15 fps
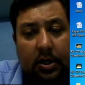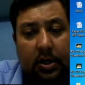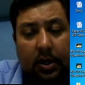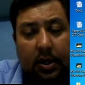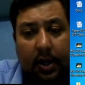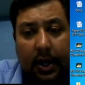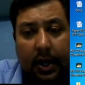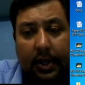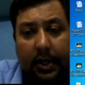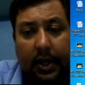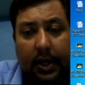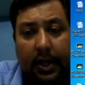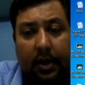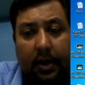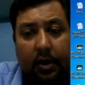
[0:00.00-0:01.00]
greater than
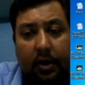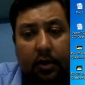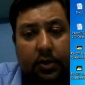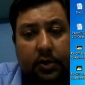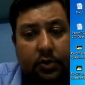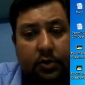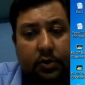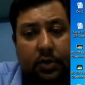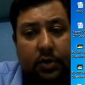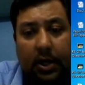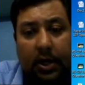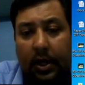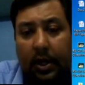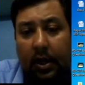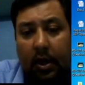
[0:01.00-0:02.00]
equals to 30,
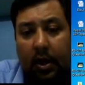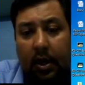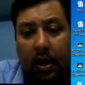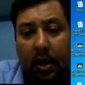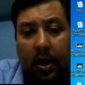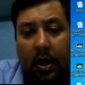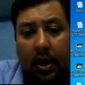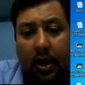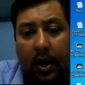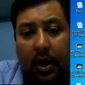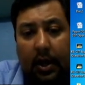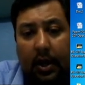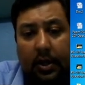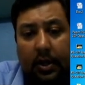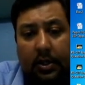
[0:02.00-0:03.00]

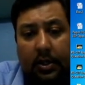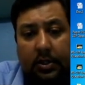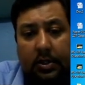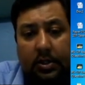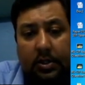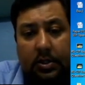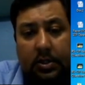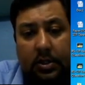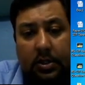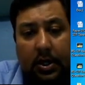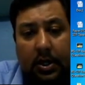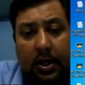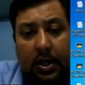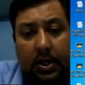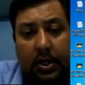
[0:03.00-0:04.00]
and the
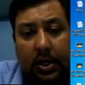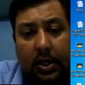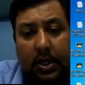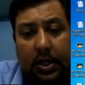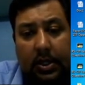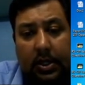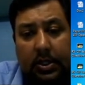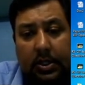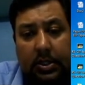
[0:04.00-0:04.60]
Nitin